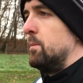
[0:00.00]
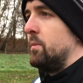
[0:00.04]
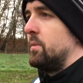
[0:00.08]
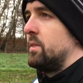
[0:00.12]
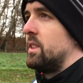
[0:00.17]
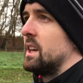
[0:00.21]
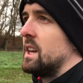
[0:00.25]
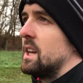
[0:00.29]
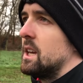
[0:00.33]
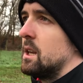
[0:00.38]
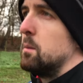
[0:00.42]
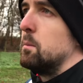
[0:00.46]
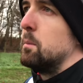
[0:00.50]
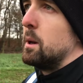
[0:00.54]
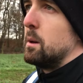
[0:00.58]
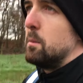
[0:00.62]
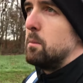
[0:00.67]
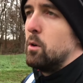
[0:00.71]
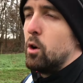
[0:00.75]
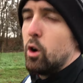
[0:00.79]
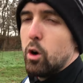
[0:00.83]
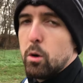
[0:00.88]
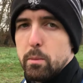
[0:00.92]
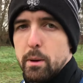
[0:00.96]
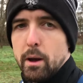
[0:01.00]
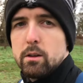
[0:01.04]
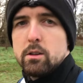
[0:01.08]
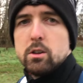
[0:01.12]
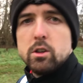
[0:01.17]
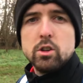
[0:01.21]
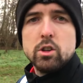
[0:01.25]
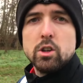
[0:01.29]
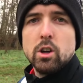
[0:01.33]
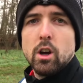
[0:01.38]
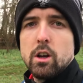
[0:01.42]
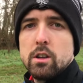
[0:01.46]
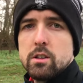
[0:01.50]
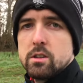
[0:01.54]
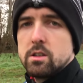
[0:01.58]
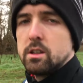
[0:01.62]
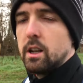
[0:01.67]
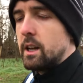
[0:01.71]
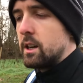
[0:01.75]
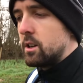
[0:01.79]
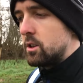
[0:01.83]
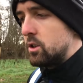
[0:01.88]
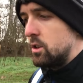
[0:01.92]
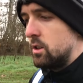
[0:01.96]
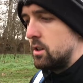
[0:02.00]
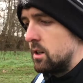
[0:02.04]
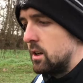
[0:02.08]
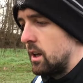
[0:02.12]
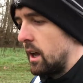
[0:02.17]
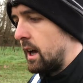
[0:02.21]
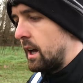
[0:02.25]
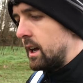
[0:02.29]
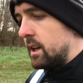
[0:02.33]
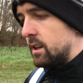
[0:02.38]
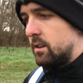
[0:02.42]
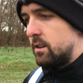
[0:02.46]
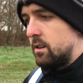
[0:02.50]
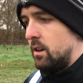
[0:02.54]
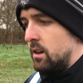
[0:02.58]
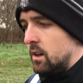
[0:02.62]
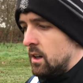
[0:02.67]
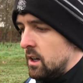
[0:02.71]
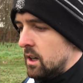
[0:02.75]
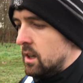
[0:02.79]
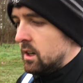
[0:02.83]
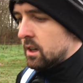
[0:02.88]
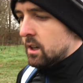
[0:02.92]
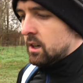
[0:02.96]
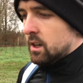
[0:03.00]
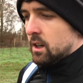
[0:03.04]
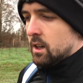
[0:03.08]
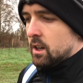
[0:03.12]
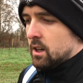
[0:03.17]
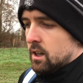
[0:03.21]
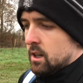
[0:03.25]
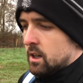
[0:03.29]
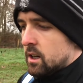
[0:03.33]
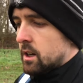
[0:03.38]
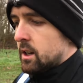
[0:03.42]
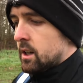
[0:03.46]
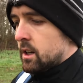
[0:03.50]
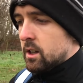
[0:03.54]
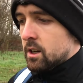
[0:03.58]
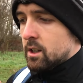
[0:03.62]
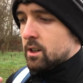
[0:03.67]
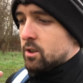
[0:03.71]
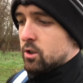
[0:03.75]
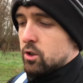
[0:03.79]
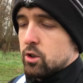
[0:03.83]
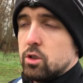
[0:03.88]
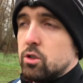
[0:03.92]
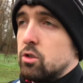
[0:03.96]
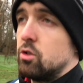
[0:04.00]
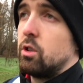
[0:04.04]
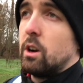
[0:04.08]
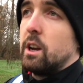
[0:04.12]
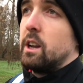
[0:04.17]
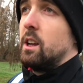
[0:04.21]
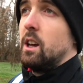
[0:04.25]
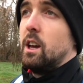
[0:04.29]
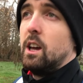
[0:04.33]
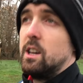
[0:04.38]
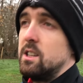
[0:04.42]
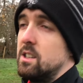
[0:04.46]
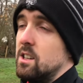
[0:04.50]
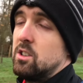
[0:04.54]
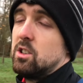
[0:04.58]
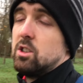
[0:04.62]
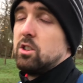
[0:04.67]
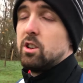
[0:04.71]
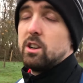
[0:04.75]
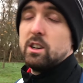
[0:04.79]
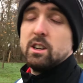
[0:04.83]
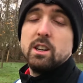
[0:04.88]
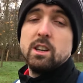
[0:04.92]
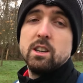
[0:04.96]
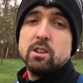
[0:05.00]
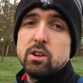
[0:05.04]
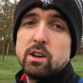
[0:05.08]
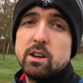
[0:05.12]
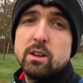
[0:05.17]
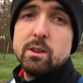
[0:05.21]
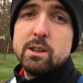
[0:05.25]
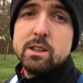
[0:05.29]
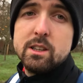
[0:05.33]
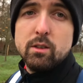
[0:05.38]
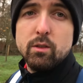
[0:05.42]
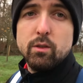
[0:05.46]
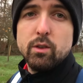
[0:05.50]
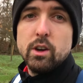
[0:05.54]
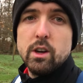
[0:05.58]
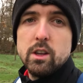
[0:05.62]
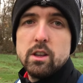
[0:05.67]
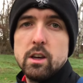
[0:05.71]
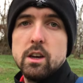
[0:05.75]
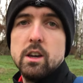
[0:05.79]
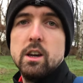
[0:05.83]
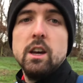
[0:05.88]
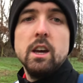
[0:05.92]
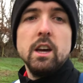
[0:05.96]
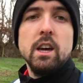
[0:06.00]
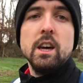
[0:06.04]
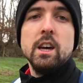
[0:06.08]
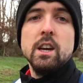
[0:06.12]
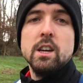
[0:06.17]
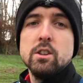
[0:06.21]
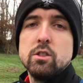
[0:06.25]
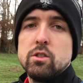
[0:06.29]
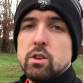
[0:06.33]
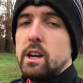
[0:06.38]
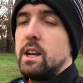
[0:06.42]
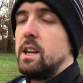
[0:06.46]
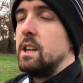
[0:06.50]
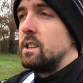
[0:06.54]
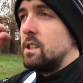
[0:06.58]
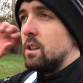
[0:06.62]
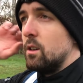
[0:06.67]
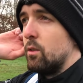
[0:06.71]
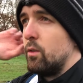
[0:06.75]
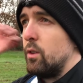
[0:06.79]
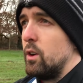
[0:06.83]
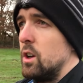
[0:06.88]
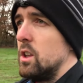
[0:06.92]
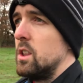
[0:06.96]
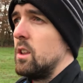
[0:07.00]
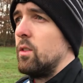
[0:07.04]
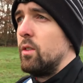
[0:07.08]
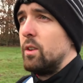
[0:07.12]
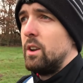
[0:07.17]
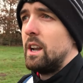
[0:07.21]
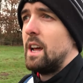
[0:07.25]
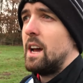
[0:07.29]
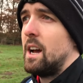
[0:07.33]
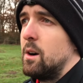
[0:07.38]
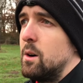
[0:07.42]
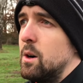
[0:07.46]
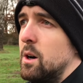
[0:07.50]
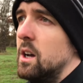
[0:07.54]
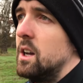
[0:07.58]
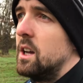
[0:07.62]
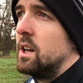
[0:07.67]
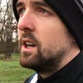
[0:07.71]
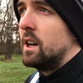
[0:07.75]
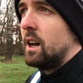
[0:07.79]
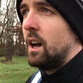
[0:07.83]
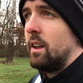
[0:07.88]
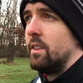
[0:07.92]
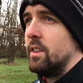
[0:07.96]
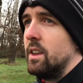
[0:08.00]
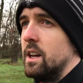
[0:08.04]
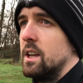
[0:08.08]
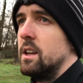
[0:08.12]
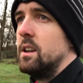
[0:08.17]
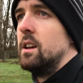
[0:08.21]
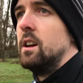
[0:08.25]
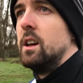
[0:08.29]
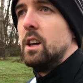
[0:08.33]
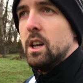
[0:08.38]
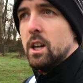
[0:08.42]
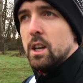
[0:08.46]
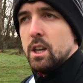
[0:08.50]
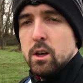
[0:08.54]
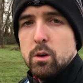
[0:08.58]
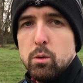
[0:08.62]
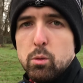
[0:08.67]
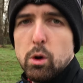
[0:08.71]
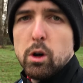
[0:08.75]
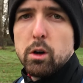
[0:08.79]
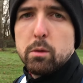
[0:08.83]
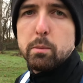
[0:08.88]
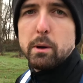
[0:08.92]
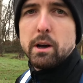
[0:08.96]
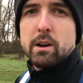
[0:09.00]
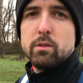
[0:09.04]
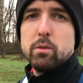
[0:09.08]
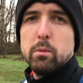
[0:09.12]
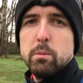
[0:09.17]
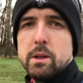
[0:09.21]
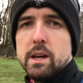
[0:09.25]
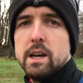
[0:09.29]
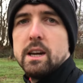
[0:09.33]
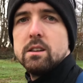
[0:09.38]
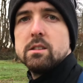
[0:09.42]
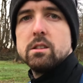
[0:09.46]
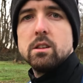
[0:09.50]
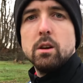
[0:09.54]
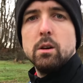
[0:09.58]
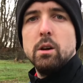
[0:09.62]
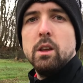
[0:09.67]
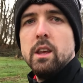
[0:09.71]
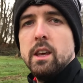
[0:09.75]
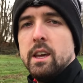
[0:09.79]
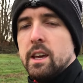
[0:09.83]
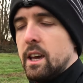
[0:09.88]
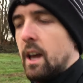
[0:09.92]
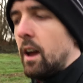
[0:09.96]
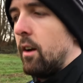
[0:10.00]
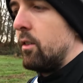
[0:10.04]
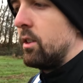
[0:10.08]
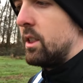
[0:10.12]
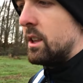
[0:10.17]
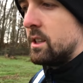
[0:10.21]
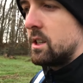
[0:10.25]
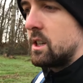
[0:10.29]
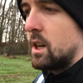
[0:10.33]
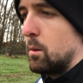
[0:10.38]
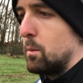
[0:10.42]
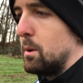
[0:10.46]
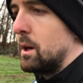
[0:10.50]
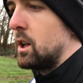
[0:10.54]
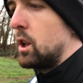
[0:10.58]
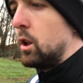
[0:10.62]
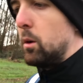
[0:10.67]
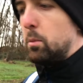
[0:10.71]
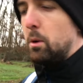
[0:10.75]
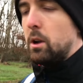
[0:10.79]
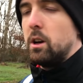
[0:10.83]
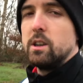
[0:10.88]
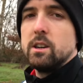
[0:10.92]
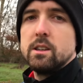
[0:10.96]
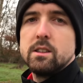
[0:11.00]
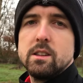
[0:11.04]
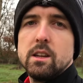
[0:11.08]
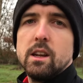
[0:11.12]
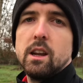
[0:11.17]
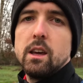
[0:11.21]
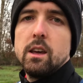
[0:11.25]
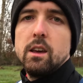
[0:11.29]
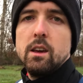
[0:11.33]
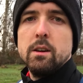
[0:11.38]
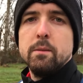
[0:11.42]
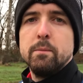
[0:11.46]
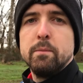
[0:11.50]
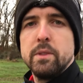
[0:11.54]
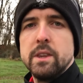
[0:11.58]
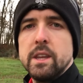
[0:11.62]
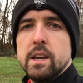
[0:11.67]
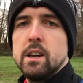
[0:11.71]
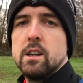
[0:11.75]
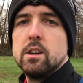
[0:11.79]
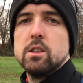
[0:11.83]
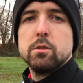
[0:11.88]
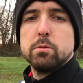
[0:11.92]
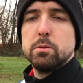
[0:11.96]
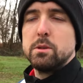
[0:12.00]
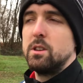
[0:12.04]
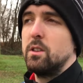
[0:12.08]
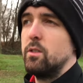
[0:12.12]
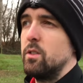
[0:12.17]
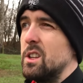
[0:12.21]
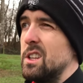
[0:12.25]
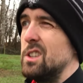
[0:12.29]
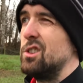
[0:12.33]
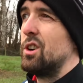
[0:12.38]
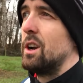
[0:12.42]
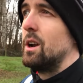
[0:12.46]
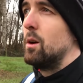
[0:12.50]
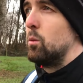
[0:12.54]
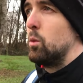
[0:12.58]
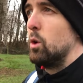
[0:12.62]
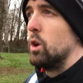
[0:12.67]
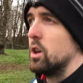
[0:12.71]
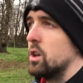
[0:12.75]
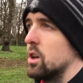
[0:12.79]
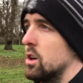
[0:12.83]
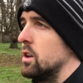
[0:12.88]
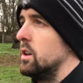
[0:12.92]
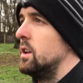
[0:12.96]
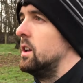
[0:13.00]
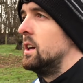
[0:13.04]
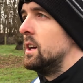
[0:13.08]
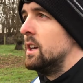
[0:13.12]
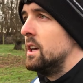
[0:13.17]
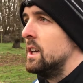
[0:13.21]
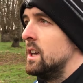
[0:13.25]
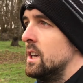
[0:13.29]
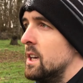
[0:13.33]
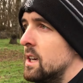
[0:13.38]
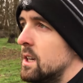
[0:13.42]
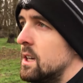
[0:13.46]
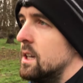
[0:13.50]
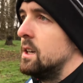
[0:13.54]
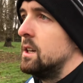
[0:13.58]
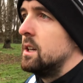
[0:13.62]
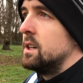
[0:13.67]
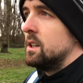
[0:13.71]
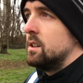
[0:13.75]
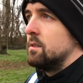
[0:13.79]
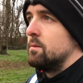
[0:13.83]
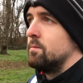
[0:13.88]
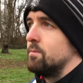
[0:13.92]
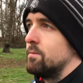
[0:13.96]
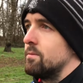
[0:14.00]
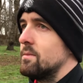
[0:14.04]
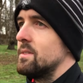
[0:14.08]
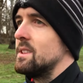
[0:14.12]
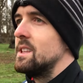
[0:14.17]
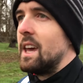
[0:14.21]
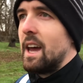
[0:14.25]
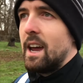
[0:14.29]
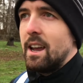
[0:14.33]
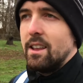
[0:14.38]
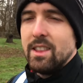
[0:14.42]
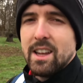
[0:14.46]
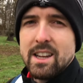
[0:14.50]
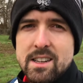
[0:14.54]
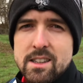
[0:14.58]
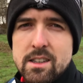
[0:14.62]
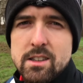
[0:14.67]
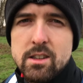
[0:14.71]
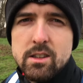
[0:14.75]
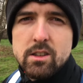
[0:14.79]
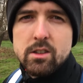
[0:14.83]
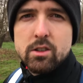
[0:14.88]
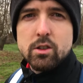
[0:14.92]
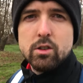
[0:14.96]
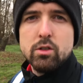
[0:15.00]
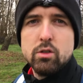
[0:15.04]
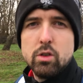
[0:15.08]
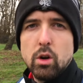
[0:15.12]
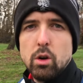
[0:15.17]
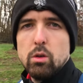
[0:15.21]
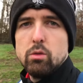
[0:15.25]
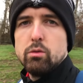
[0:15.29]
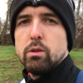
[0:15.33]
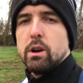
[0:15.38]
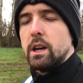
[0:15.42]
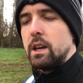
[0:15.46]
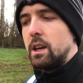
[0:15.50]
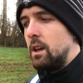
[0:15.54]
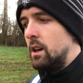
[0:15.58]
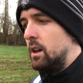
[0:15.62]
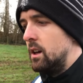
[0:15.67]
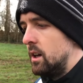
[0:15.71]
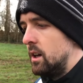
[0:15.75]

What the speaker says: thinking a bit more about your shot selection, and just trying to hit it further. Try and hit it further for now, and then work back from there. So everything's going to be a club longer today. I'm going to specifically try and work on getting that distance control right.